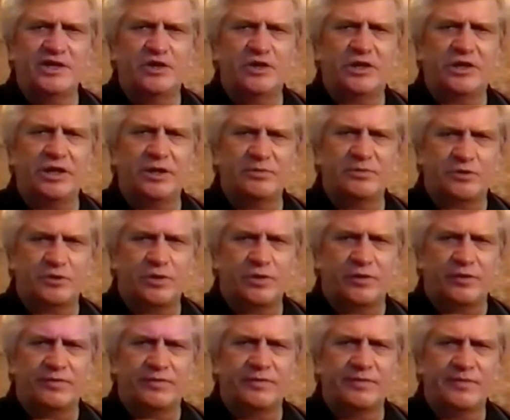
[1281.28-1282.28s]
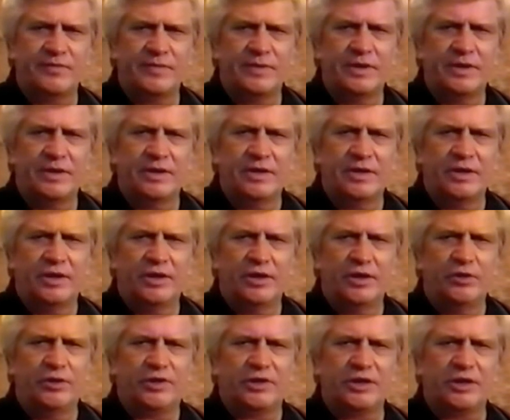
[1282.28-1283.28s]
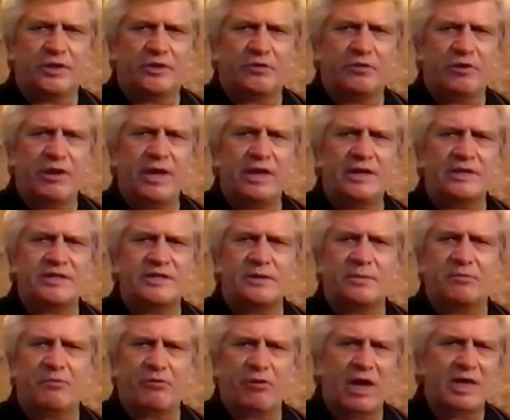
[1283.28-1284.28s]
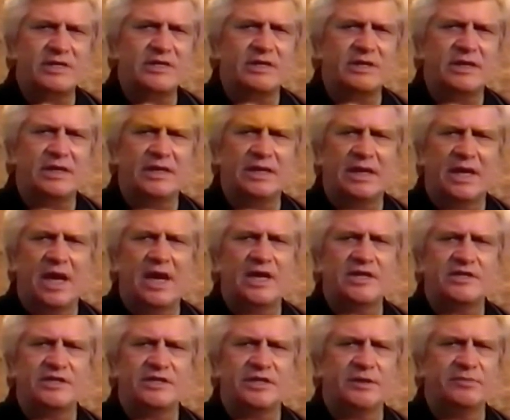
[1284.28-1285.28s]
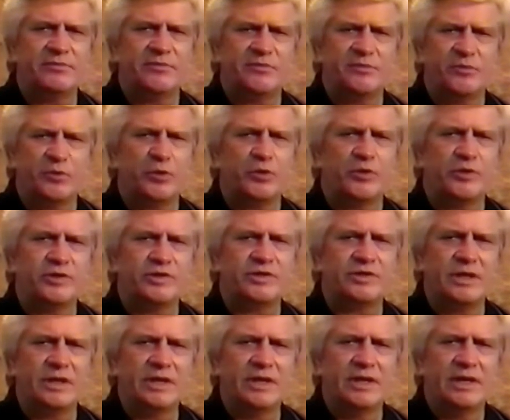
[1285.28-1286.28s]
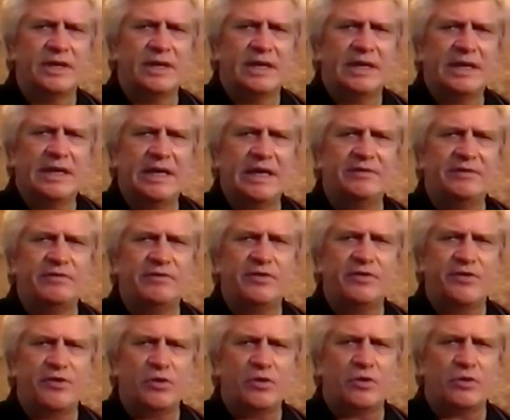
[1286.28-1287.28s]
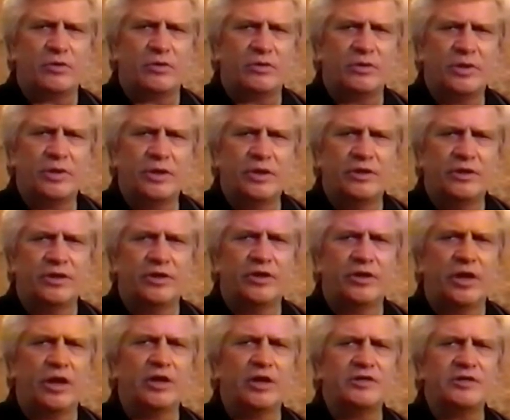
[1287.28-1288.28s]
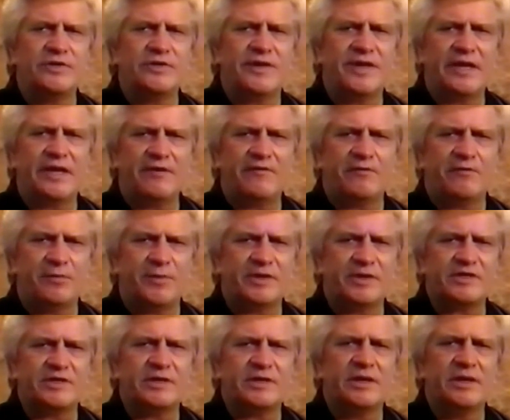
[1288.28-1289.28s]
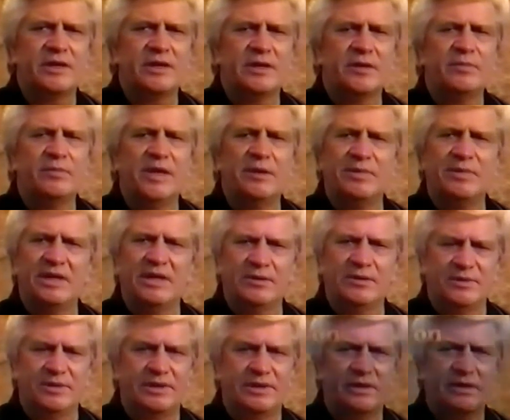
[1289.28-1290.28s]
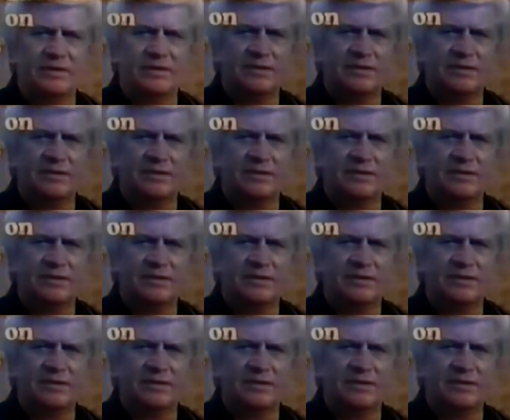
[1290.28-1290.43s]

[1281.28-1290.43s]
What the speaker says: you can observe, you can create a surprisingly large number of words, even though your knowledge of the alphabets may be limited.